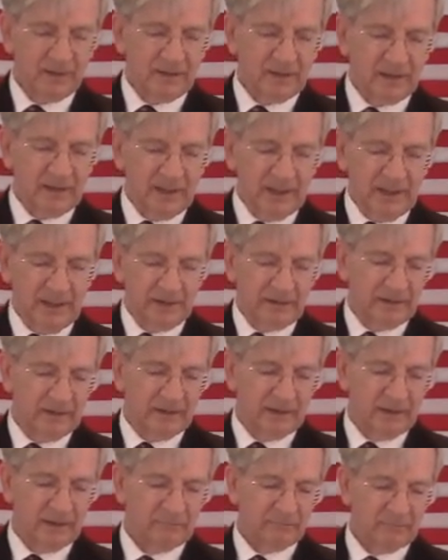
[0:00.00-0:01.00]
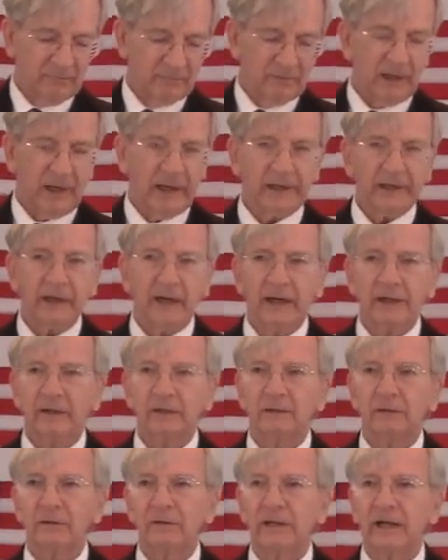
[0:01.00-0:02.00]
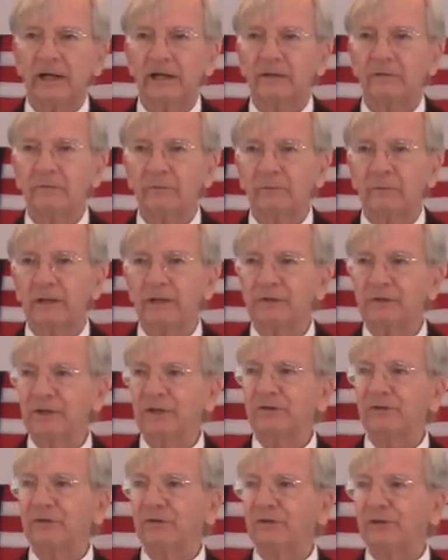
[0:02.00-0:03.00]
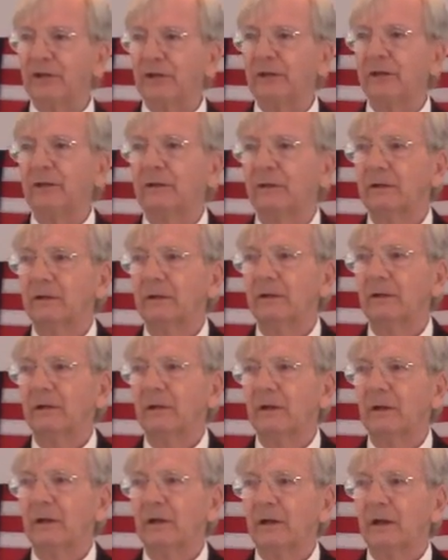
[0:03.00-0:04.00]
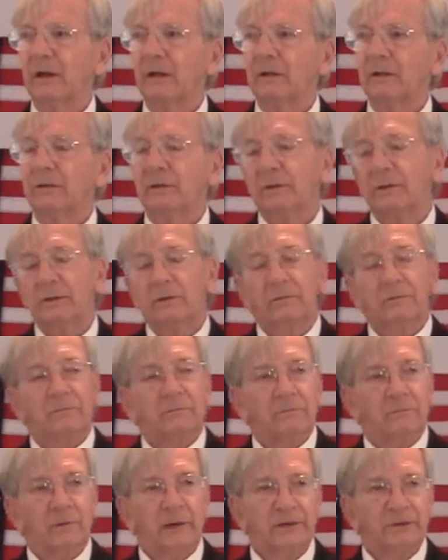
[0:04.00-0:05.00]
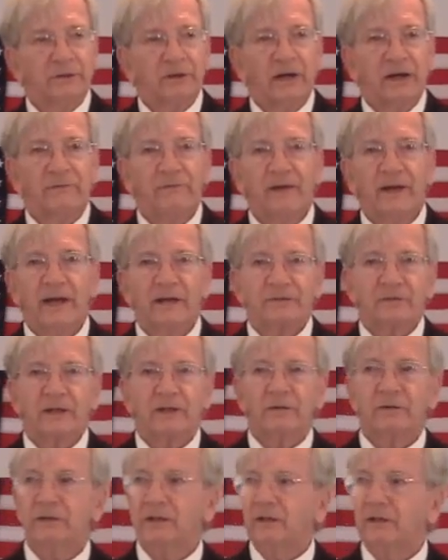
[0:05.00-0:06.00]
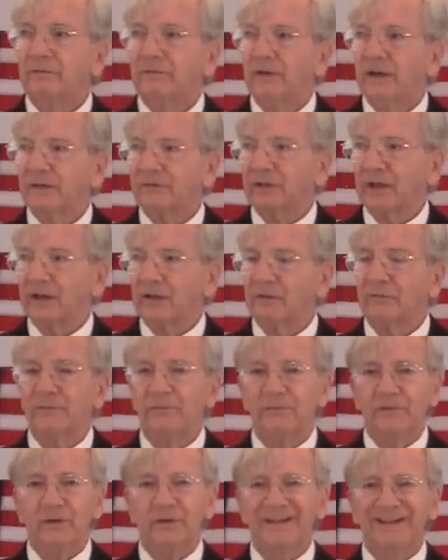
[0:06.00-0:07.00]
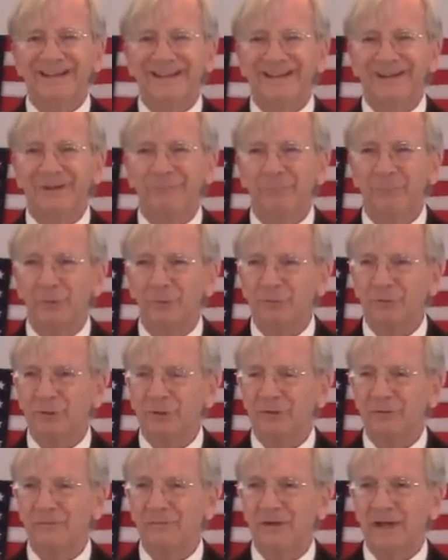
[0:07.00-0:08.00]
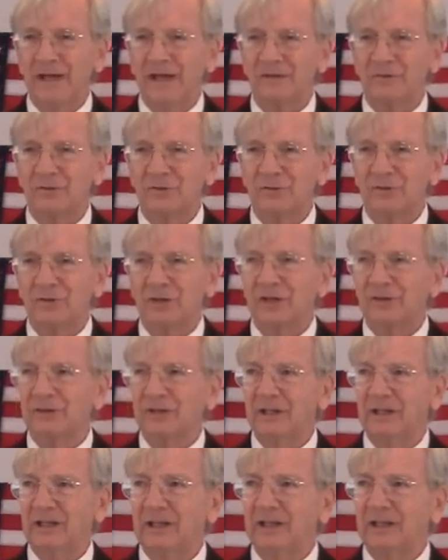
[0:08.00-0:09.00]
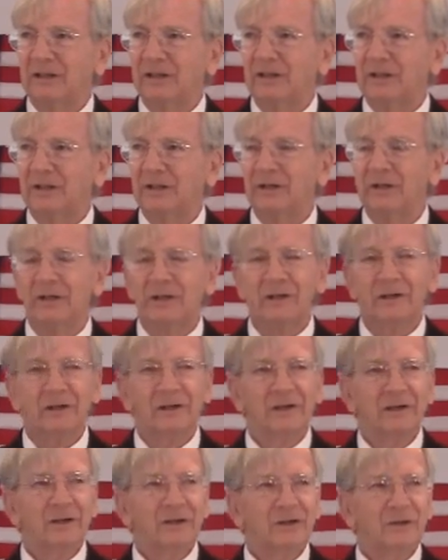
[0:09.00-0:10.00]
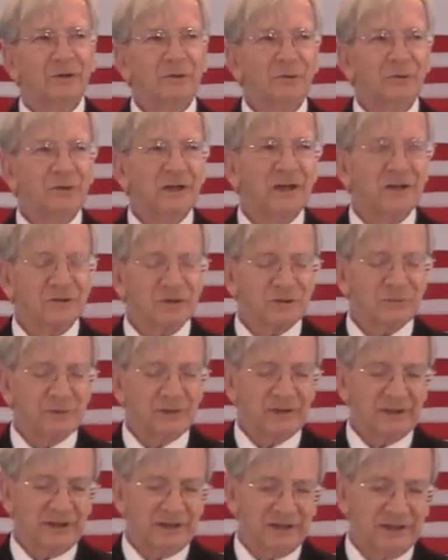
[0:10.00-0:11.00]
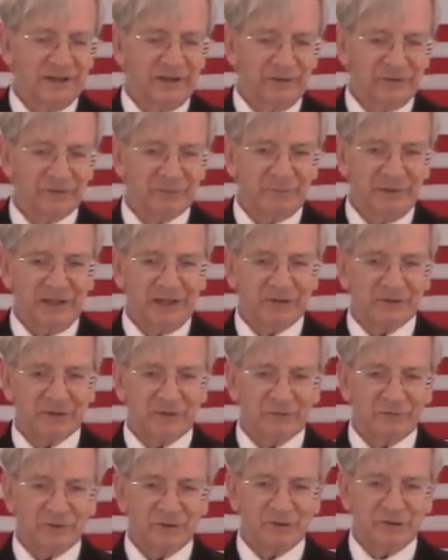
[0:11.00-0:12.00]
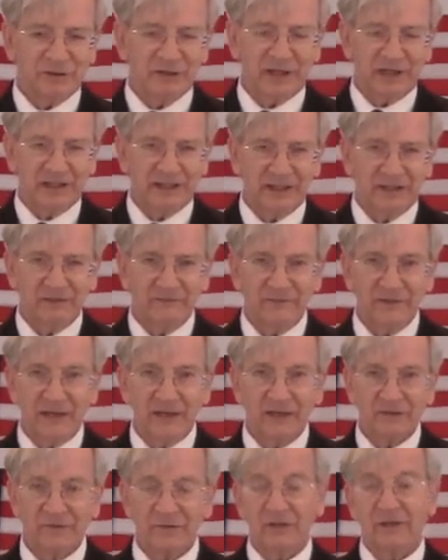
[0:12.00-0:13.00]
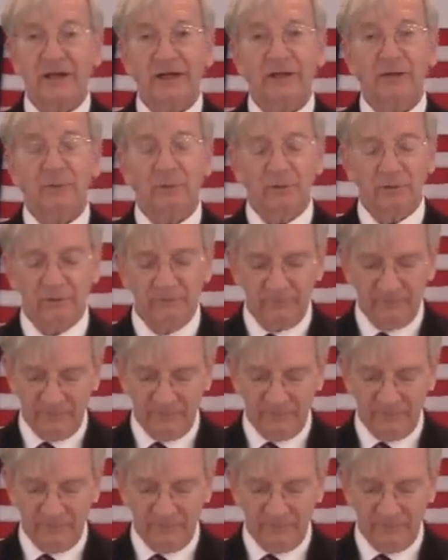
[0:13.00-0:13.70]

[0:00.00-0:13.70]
And I kind of look at it the way Jesus did. You know, why should I fast? I don't need to fast. I don't feel any compulsion to fast. There's nothing in the New Testament that tells me as a Christian I need to fast that I know of.